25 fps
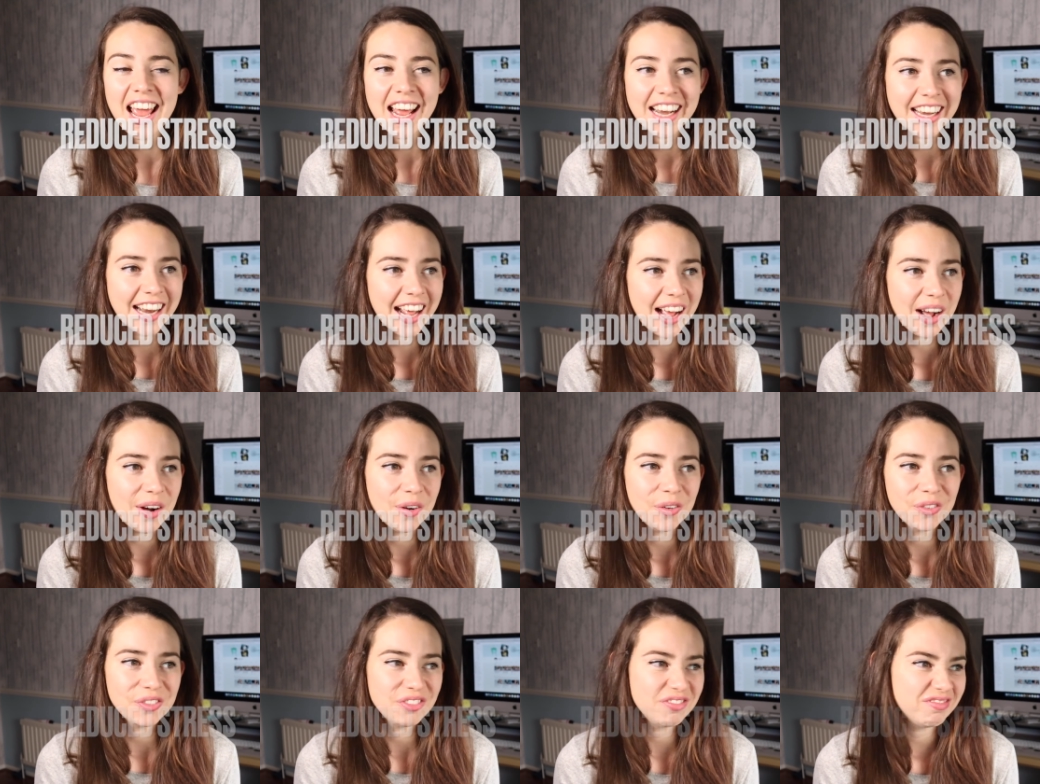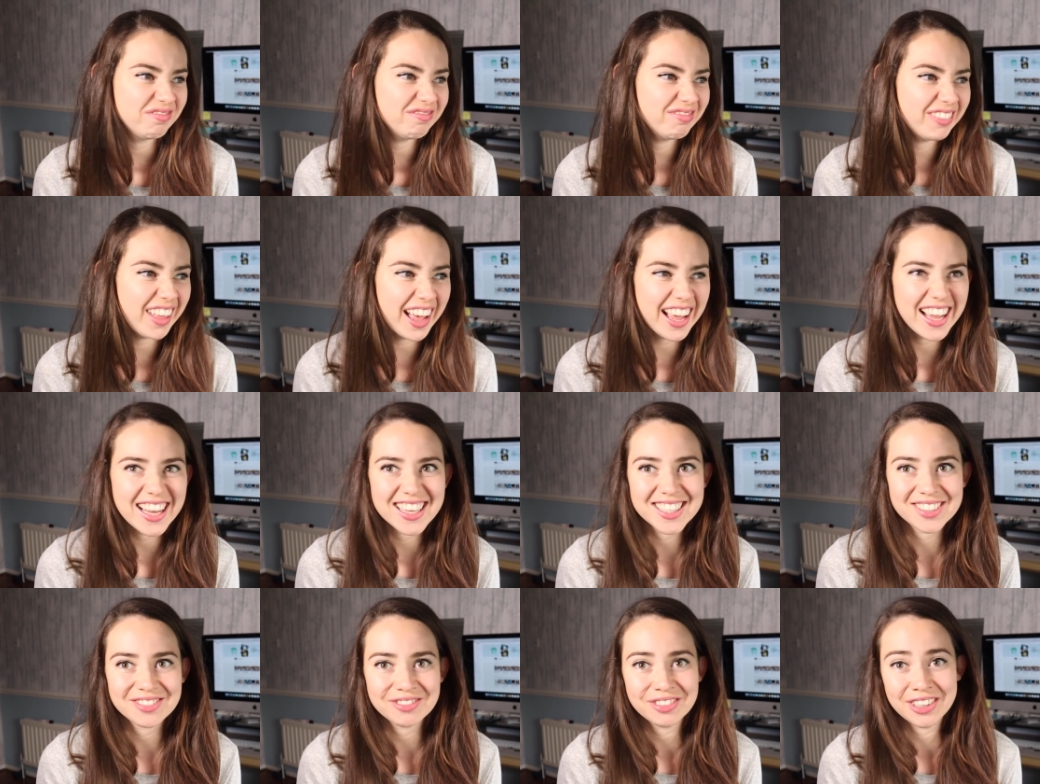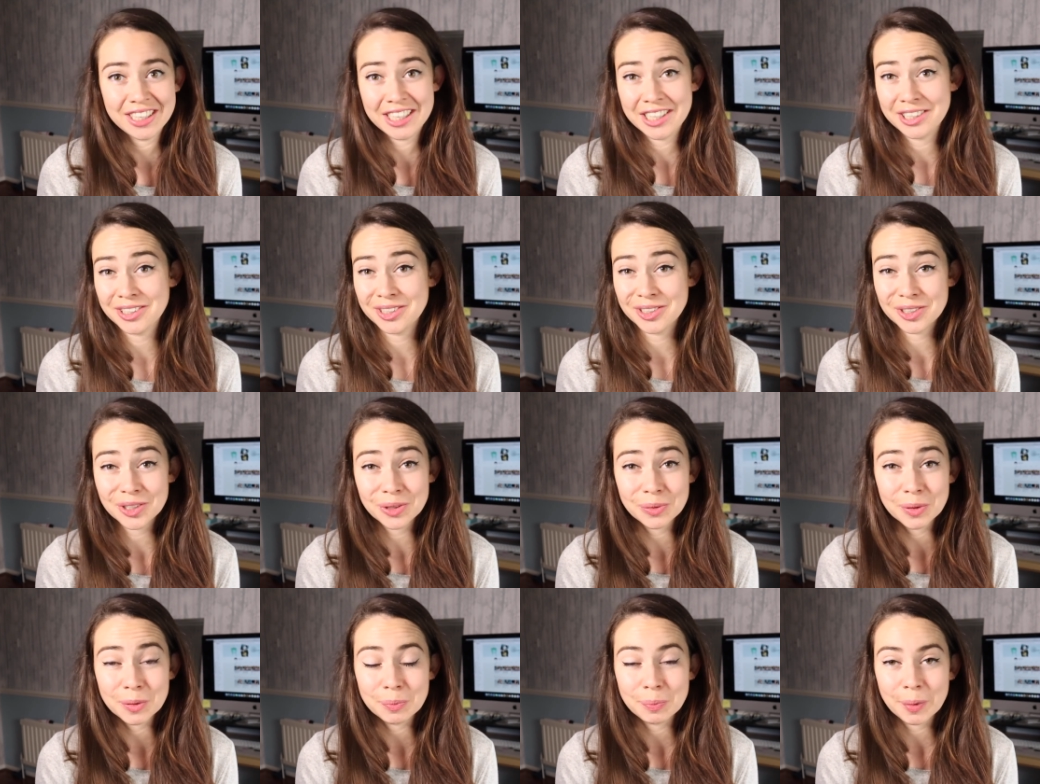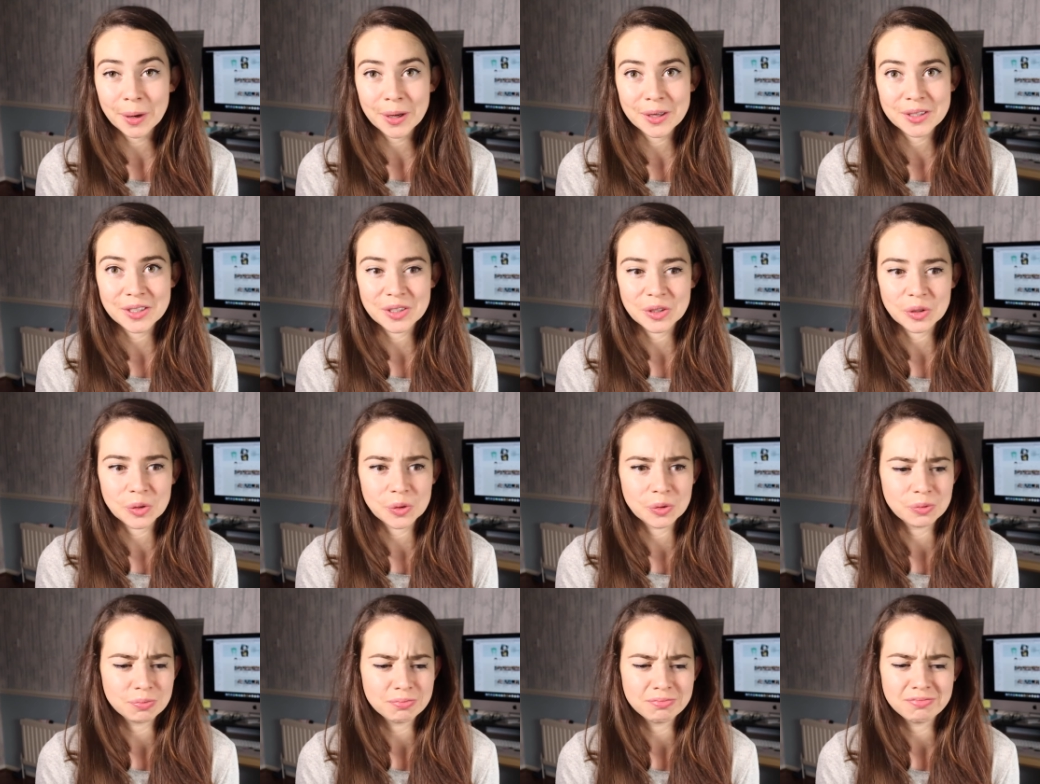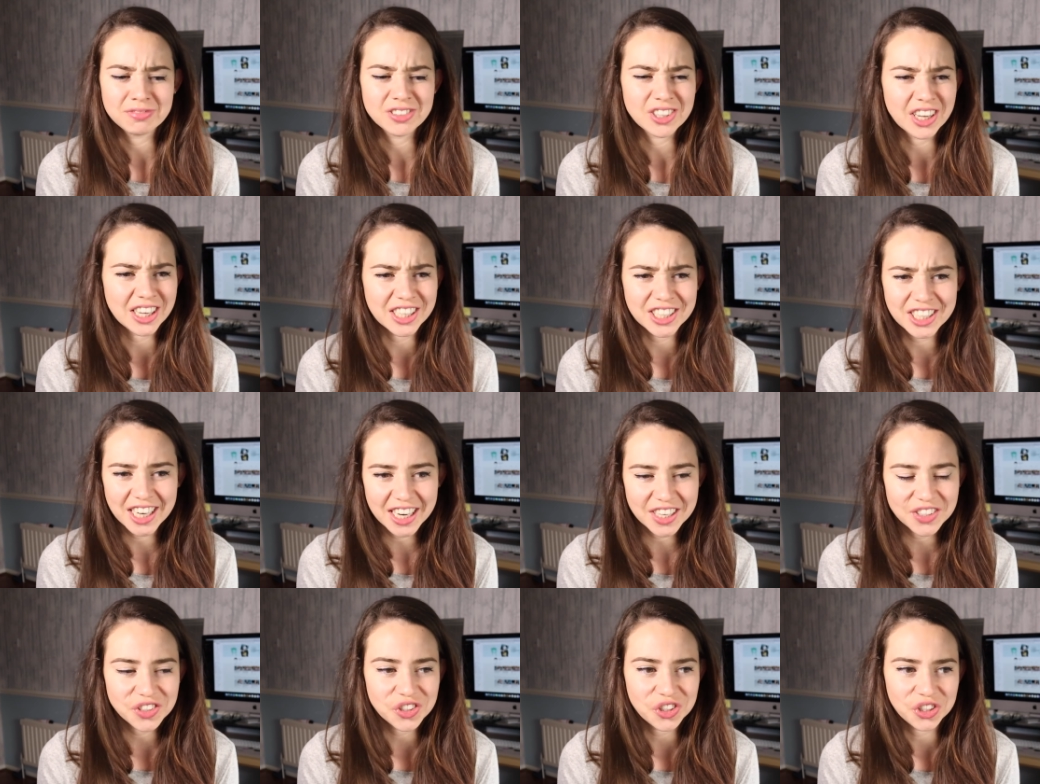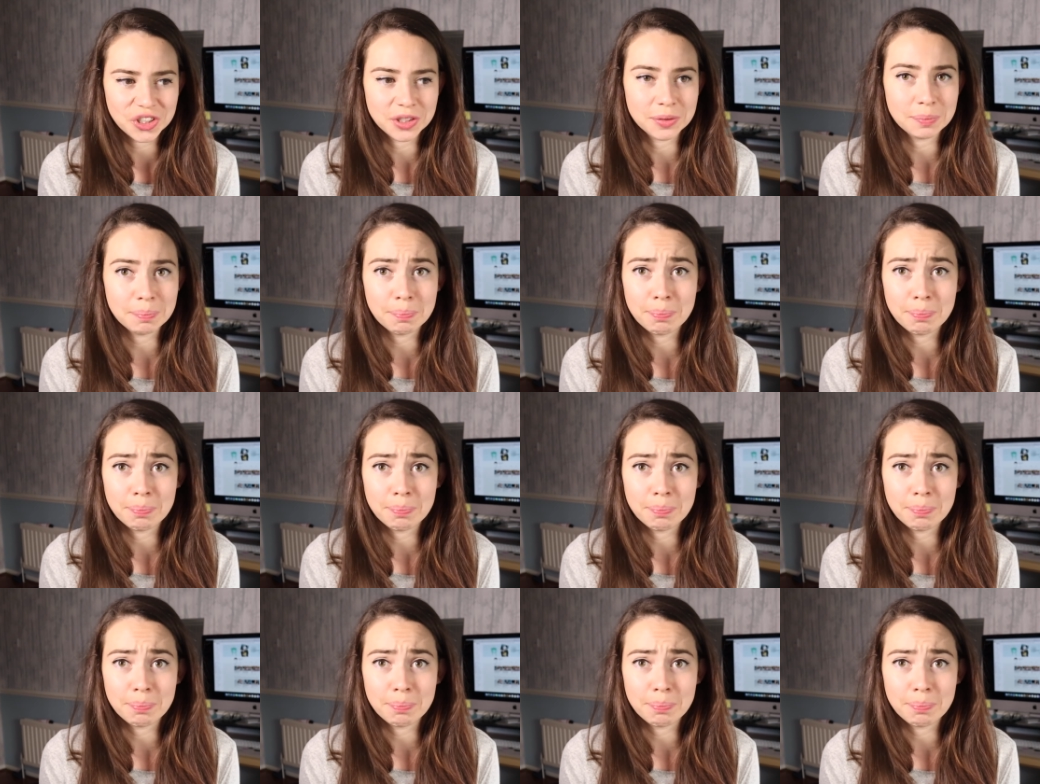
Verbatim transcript: Now, that isn't really to do with bloating or digestion,